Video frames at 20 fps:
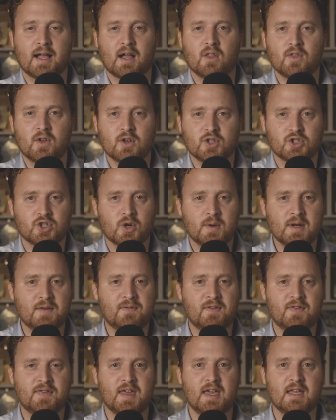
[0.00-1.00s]
there's so many
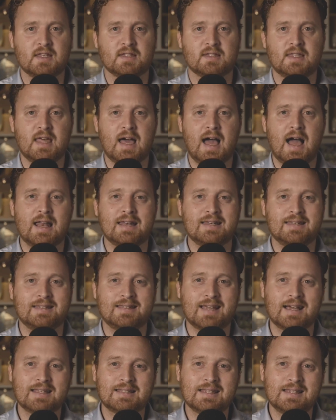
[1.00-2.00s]
different things that
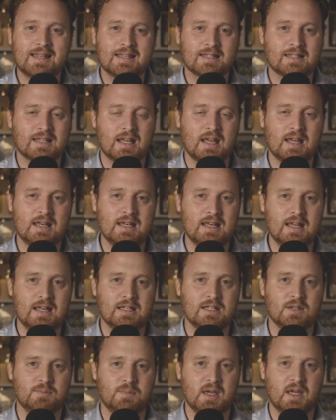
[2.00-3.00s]
doesn't necessarily need
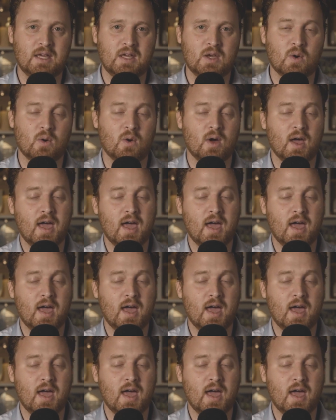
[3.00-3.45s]
to be you.